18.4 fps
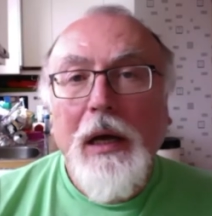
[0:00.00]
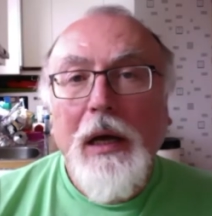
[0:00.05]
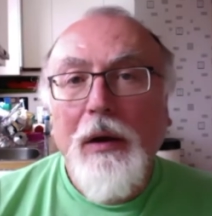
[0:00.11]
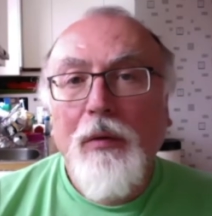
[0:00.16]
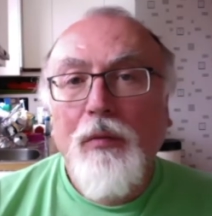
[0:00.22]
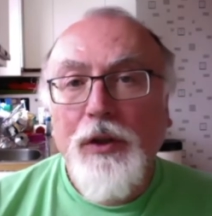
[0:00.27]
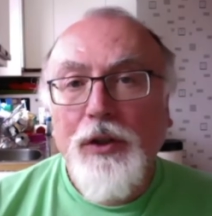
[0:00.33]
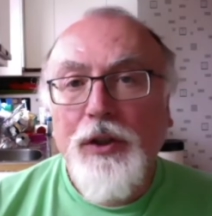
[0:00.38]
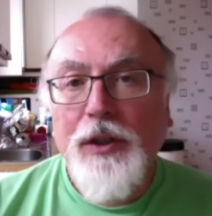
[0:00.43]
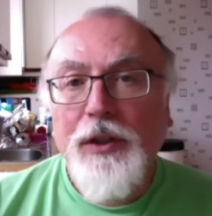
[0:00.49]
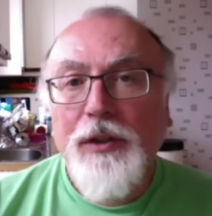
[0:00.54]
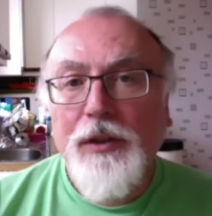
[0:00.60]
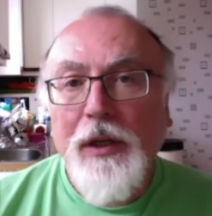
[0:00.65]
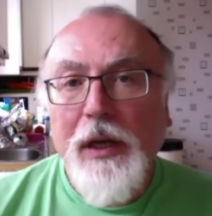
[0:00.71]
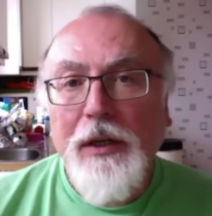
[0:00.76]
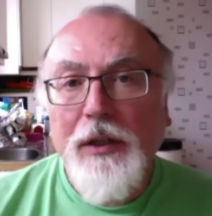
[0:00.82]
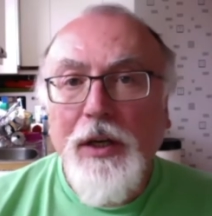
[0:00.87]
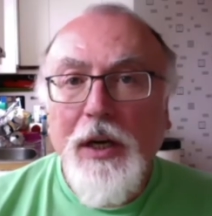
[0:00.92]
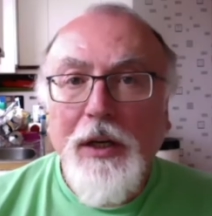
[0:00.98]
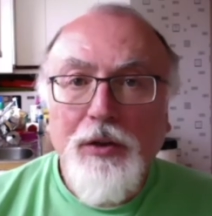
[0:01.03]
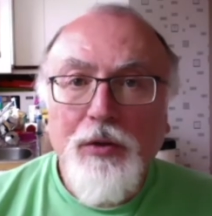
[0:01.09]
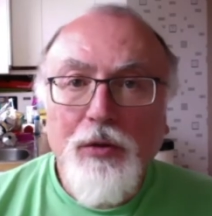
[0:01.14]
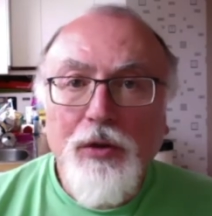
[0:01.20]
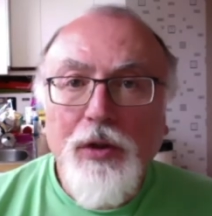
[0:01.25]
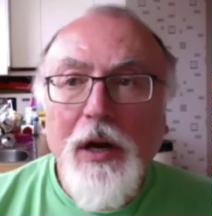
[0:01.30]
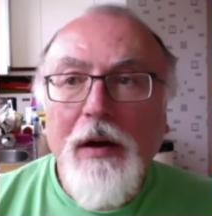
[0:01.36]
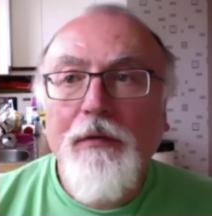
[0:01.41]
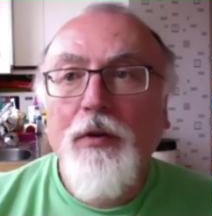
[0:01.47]
which is international
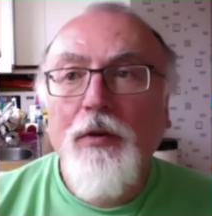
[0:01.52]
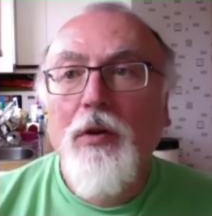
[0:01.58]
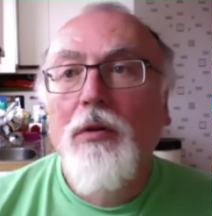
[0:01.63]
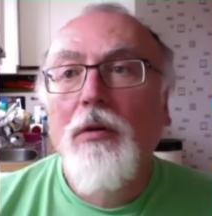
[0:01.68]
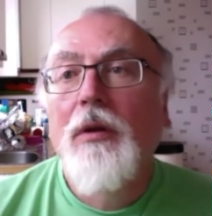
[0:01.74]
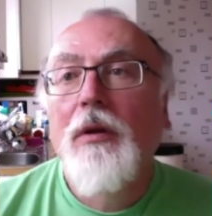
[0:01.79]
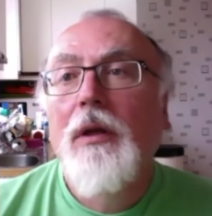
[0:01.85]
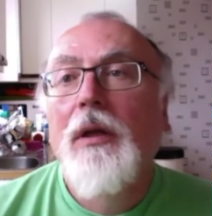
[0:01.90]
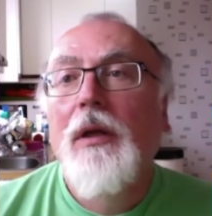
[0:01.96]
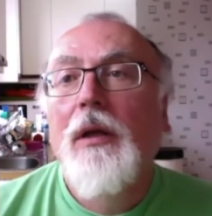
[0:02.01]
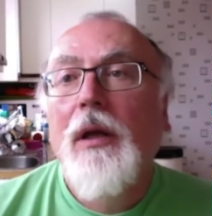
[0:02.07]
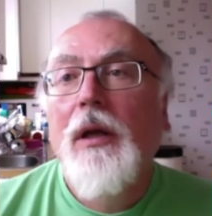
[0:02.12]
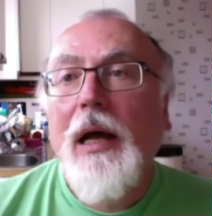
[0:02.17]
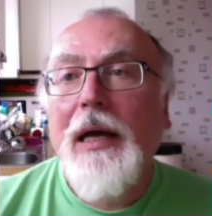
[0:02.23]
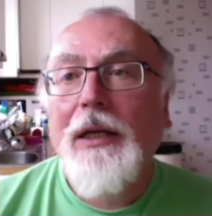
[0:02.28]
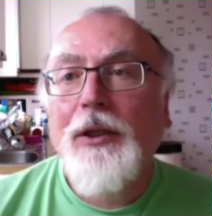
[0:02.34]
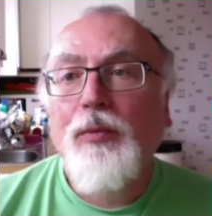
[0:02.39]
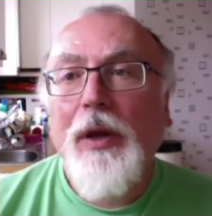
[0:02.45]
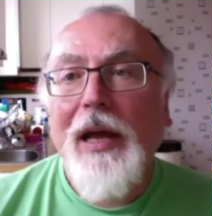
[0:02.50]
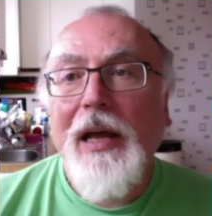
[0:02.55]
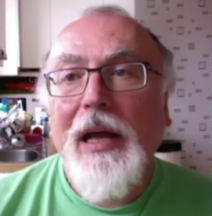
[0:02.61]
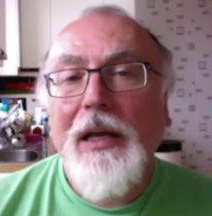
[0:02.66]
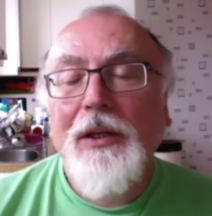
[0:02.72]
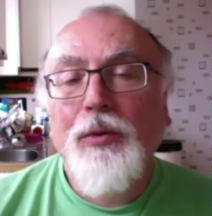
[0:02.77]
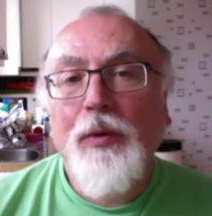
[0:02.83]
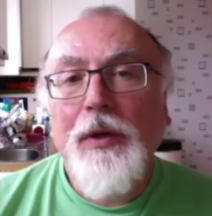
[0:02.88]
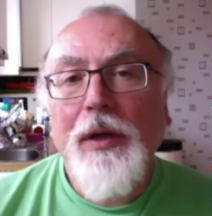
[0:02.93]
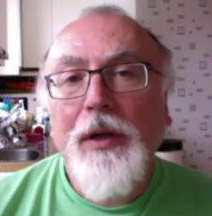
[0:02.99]
travel as
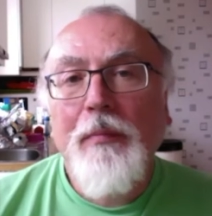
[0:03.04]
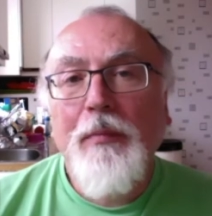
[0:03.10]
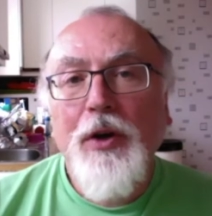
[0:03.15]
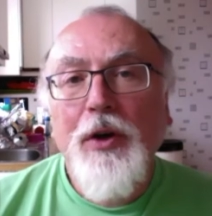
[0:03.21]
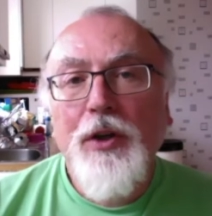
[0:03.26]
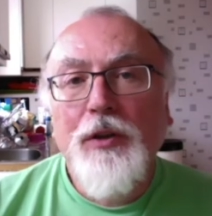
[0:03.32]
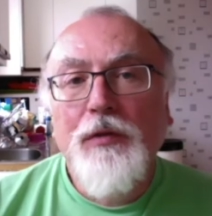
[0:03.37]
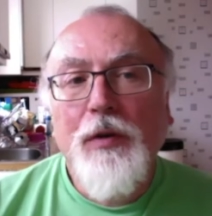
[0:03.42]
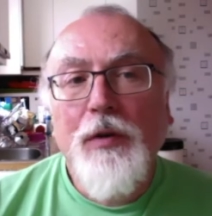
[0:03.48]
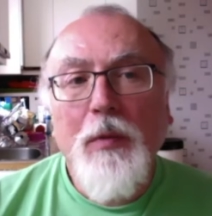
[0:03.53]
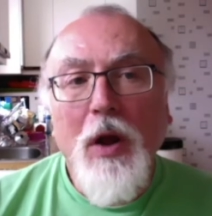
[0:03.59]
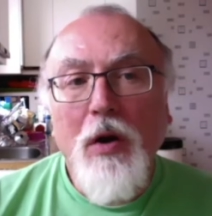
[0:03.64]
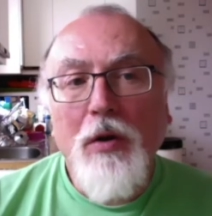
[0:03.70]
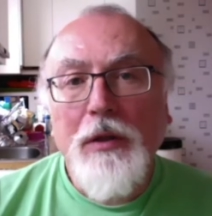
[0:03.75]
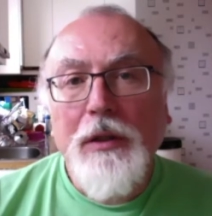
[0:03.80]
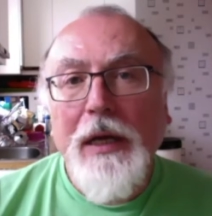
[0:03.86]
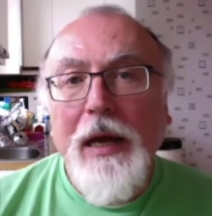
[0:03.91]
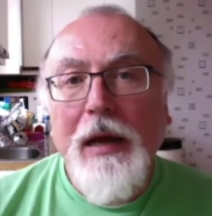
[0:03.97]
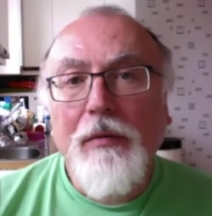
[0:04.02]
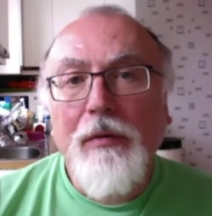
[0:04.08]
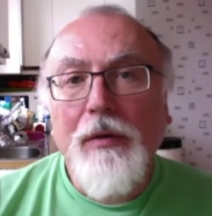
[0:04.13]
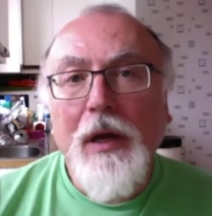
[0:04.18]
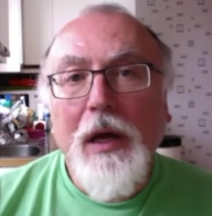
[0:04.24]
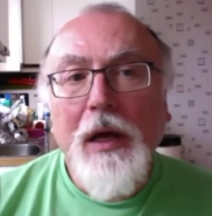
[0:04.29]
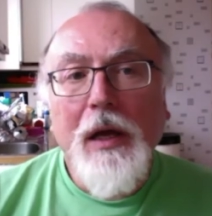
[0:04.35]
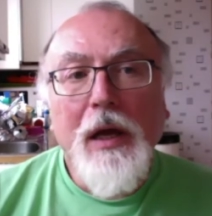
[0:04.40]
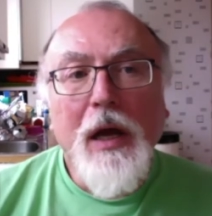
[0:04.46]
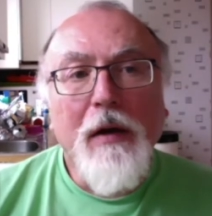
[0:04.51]
we emerge from lockdown.
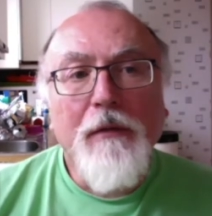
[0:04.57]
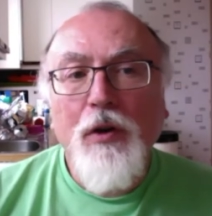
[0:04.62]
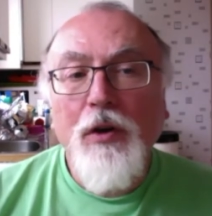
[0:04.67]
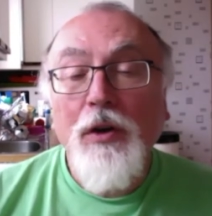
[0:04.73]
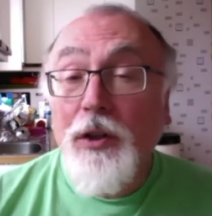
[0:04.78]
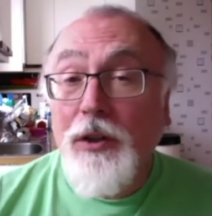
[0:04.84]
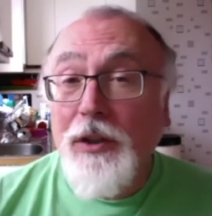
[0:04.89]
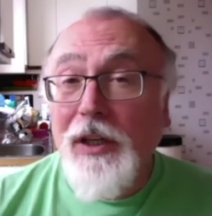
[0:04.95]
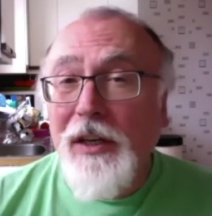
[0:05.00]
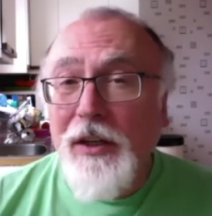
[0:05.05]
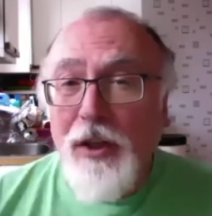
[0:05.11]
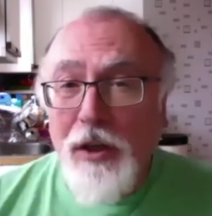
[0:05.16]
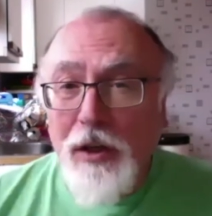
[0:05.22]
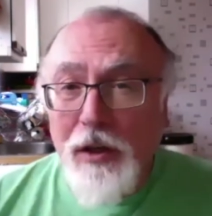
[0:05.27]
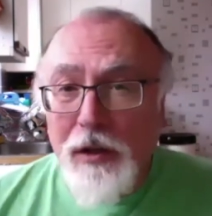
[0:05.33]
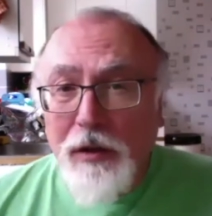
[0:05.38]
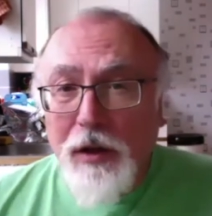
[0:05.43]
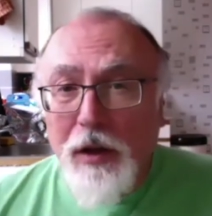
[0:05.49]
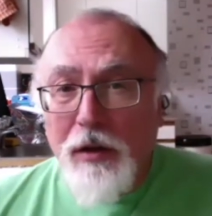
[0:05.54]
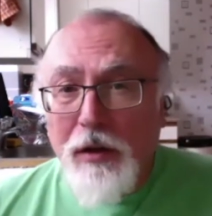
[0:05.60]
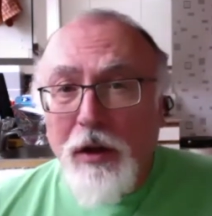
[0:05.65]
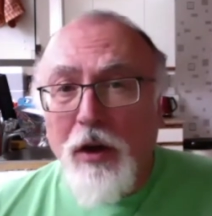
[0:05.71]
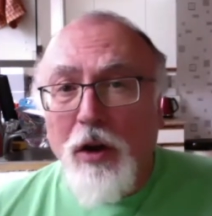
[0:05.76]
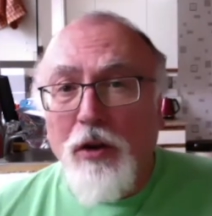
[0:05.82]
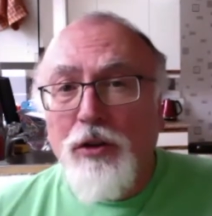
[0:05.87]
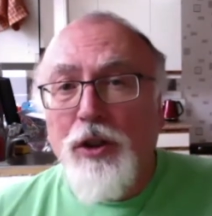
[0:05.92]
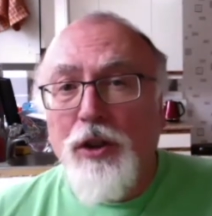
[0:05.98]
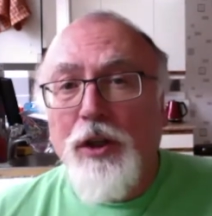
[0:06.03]
Have I understand your
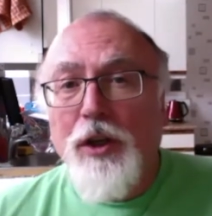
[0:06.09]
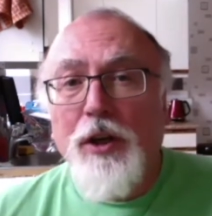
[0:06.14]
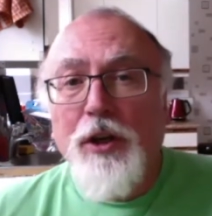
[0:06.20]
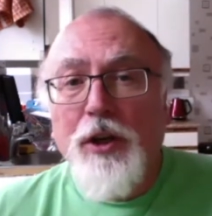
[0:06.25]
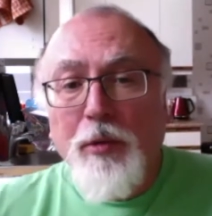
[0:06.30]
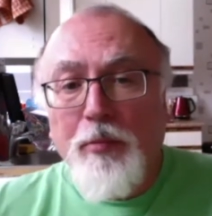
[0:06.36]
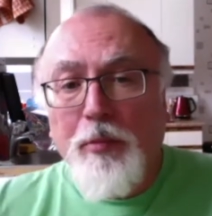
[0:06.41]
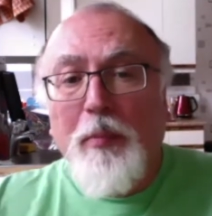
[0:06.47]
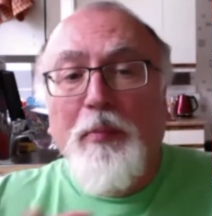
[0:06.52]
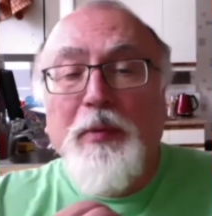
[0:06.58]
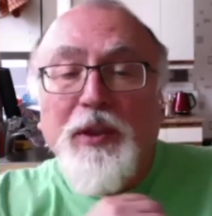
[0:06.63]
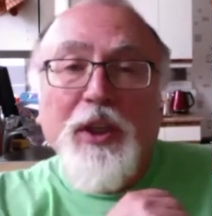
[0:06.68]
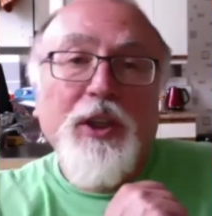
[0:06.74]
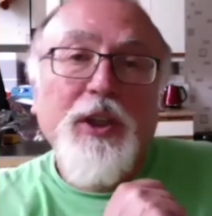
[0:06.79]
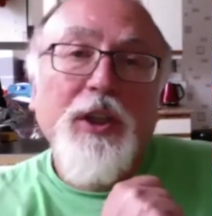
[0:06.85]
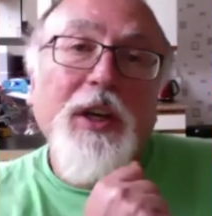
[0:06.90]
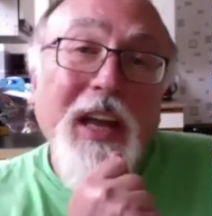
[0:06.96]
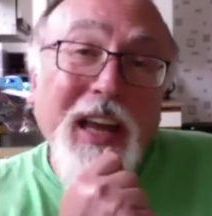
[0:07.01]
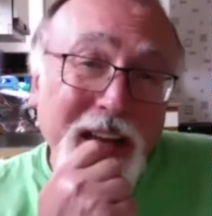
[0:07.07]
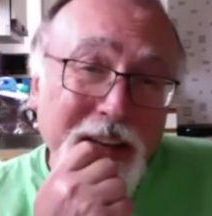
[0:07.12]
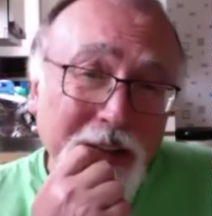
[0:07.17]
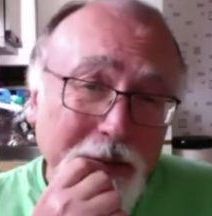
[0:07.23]
logic and your proposition here?